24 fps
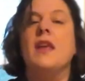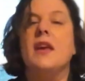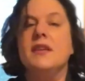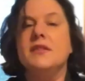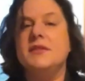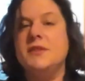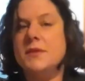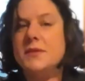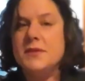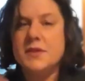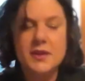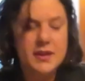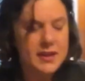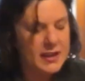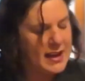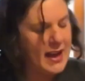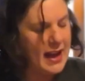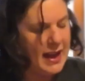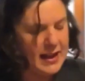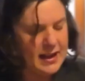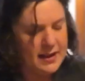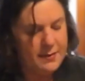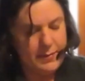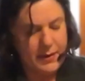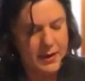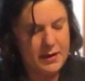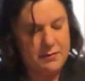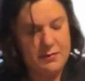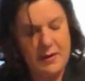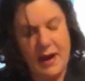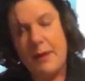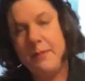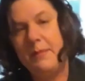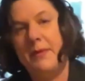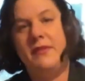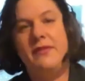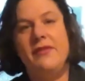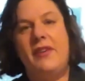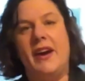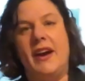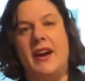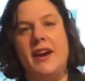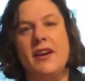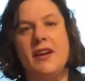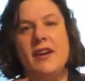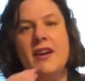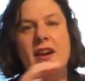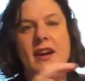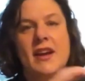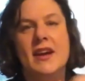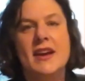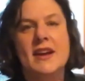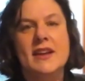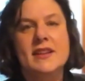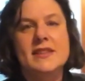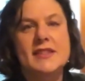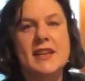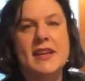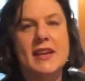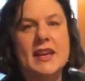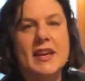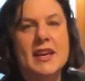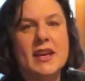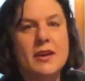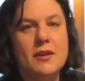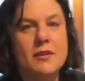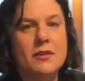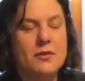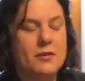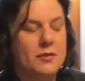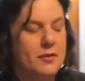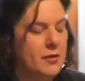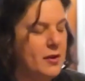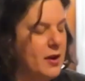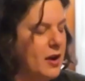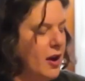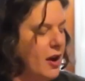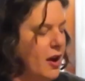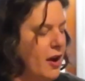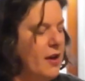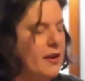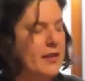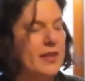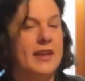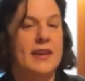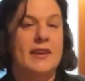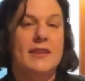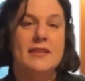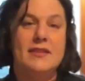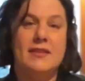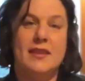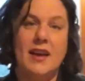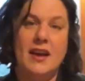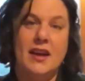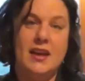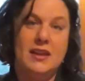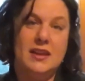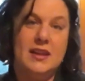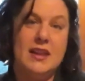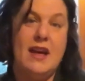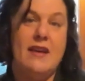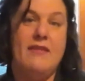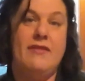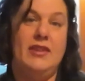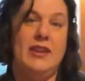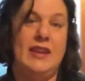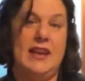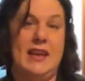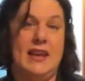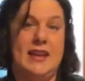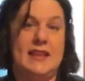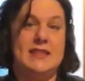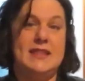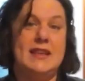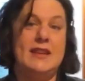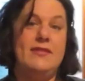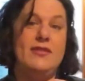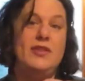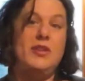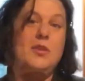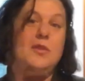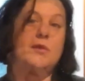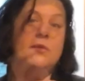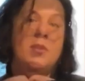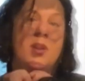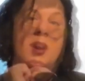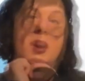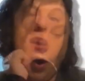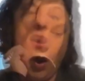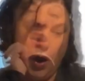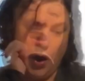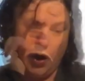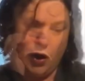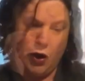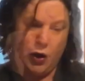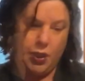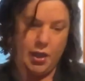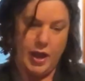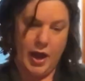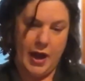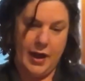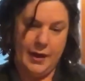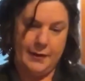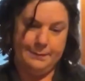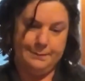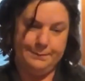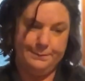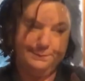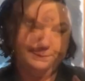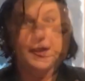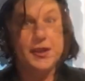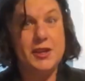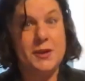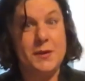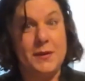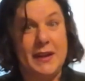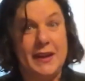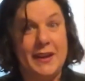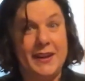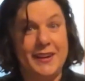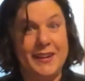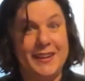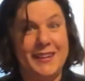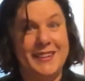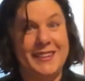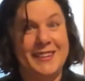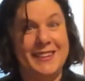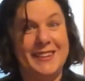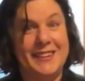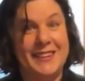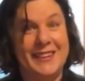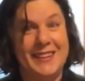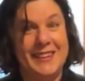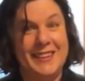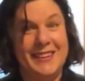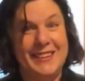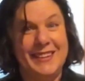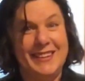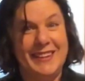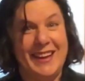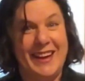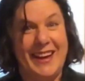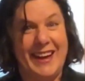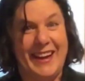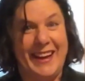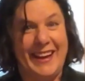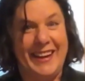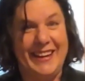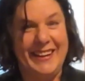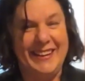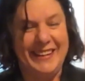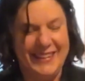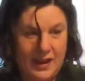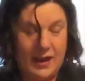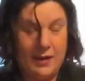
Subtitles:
So it's going to kind of be rapid fire, taking you through all these lovelies. If you are new here, hi.